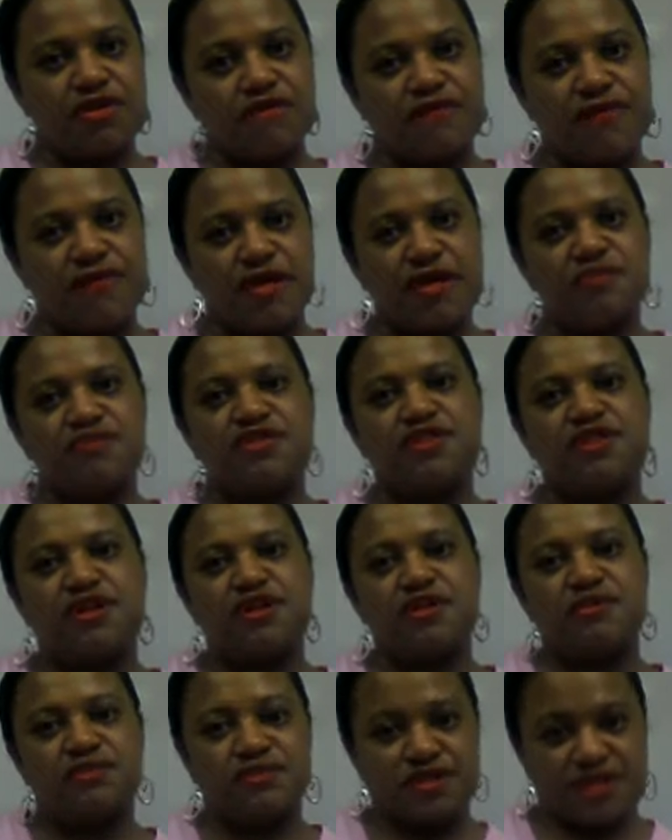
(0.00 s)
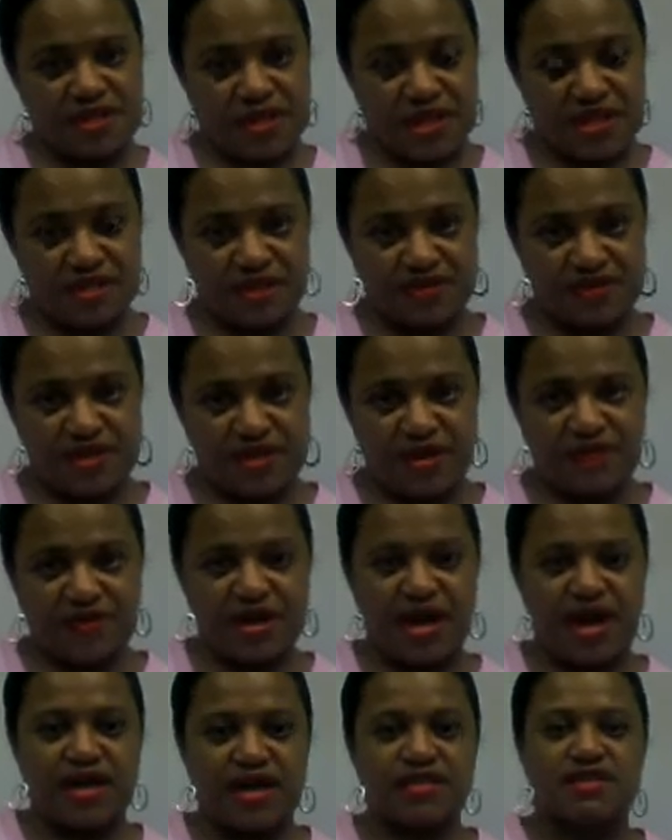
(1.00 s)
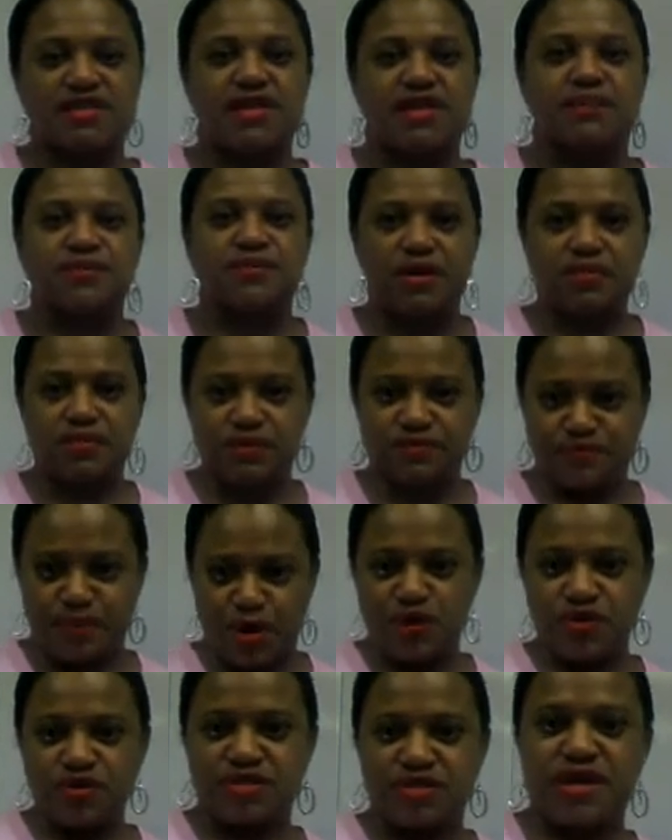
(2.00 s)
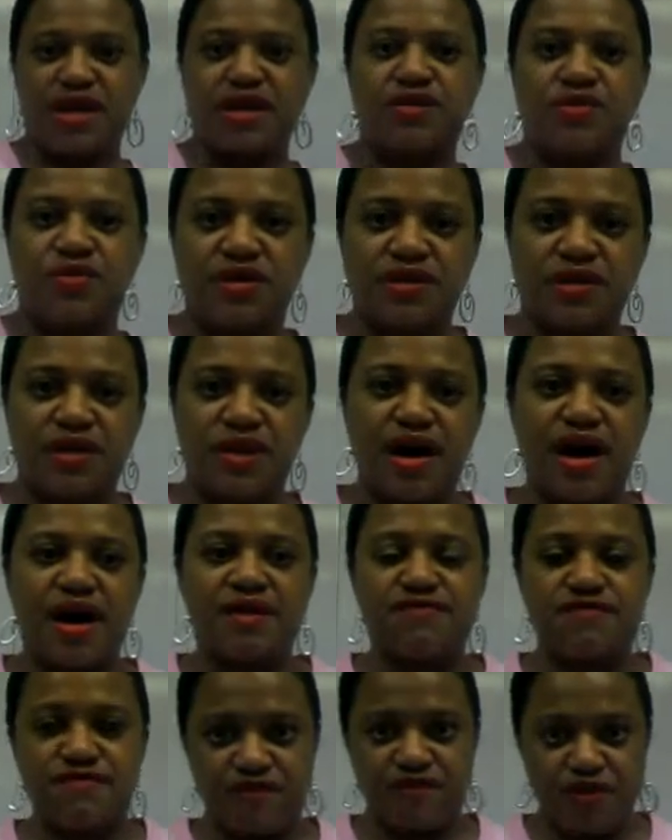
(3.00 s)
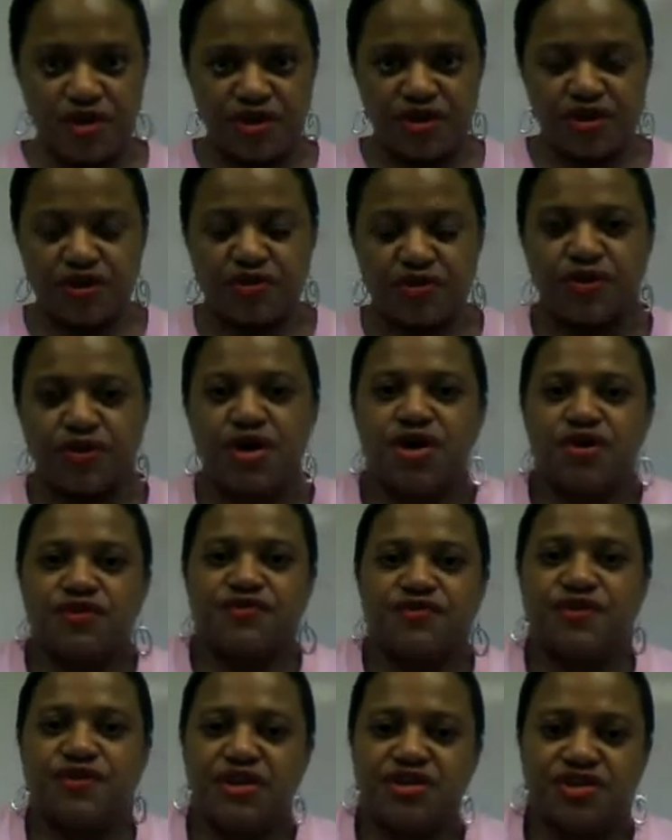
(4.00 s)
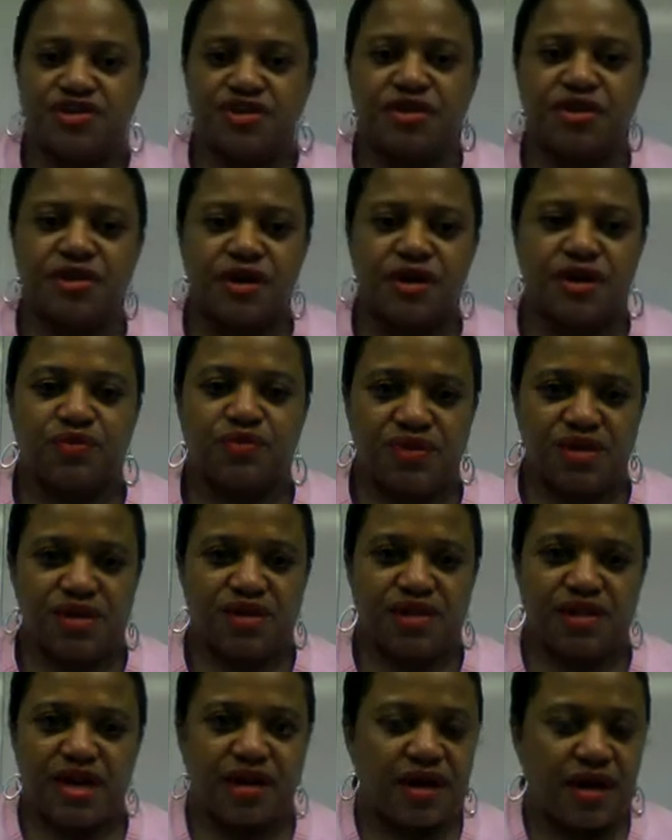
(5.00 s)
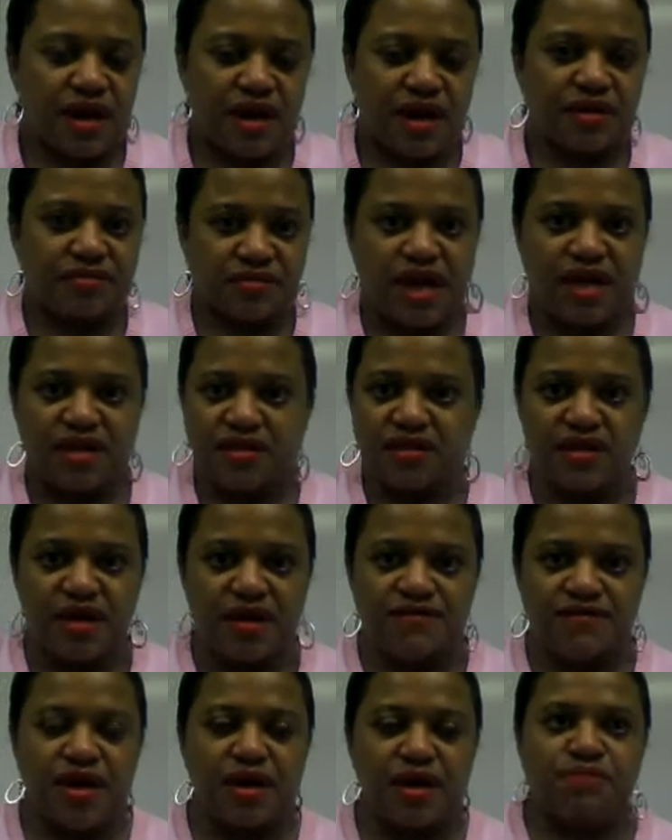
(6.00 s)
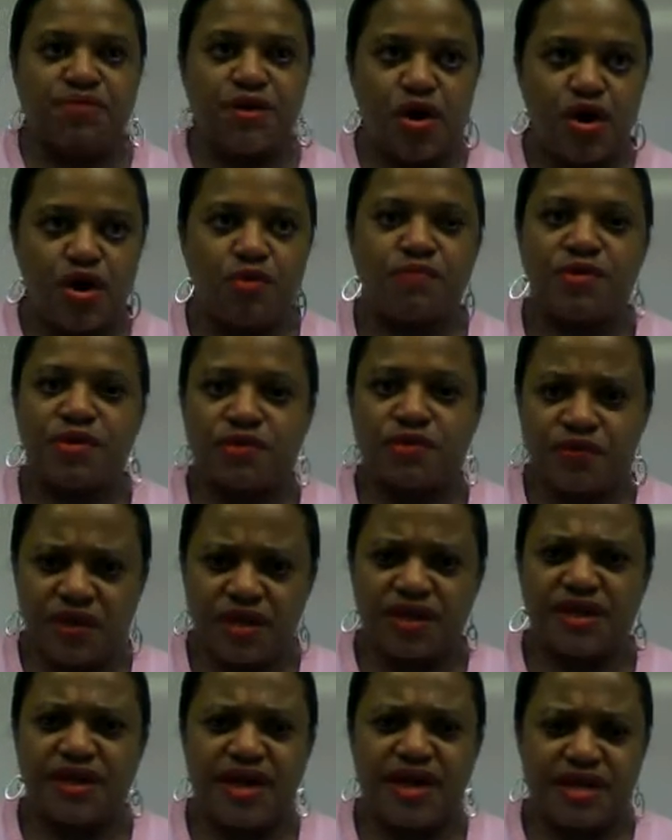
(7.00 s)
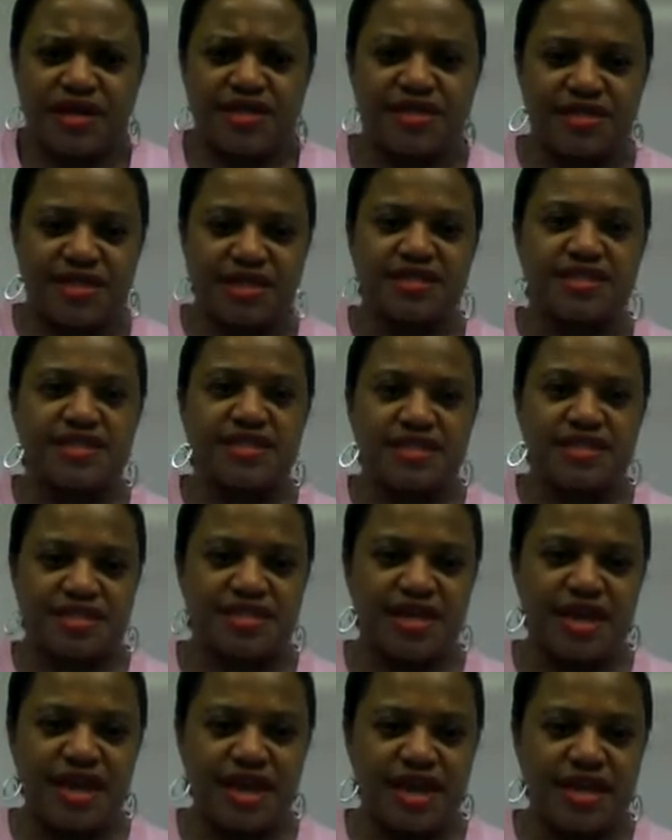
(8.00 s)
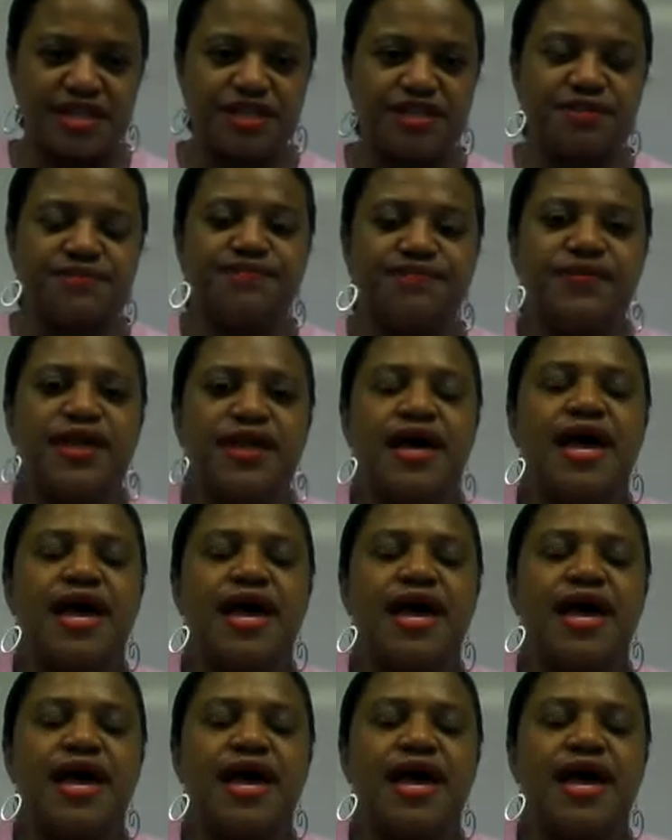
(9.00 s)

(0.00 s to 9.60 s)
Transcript: develops their sense of self-concept. I will post that online for you so that you can kind of read that. I love that poem, but it really kind of sets the stage.